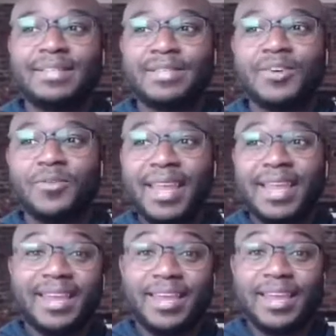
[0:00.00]
And so
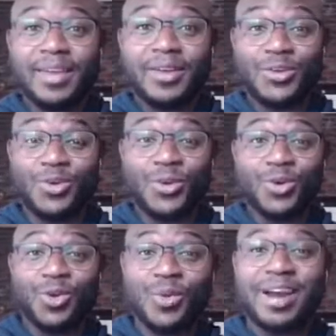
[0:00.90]
making sure you're
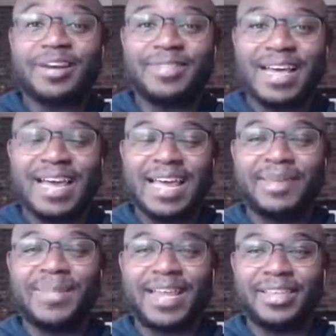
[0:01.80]
aware of that and
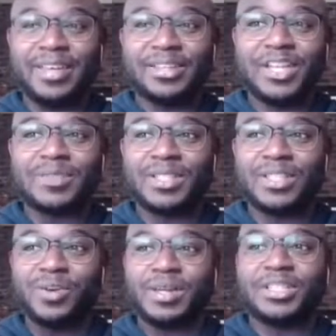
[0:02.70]
making the adjustments is
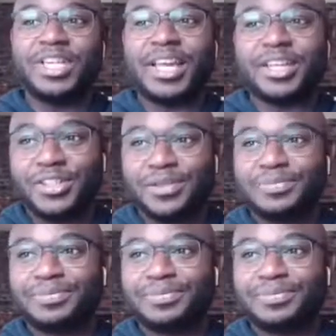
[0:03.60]
going to change you.